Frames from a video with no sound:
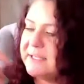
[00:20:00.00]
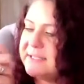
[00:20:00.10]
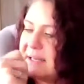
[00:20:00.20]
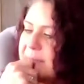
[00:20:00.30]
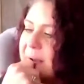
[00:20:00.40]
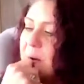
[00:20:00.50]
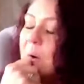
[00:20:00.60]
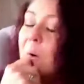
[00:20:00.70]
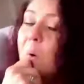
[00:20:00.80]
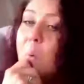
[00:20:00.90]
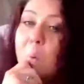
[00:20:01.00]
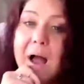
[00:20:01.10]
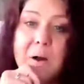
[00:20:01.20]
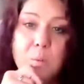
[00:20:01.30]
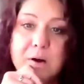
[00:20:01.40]
this, I'm like,
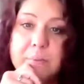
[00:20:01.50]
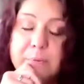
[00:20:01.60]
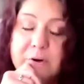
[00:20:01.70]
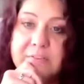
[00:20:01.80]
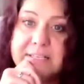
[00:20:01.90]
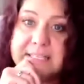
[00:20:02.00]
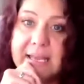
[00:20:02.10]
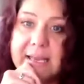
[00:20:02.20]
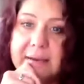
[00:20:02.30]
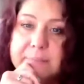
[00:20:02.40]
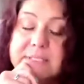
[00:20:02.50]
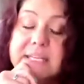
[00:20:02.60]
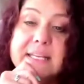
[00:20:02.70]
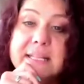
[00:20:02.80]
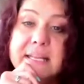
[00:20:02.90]
wow, what a perfect time to
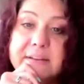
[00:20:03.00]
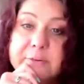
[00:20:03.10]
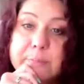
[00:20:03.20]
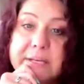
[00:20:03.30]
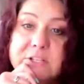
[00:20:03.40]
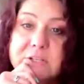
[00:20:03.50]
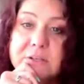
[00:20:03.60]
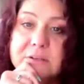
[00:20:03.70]
get that information.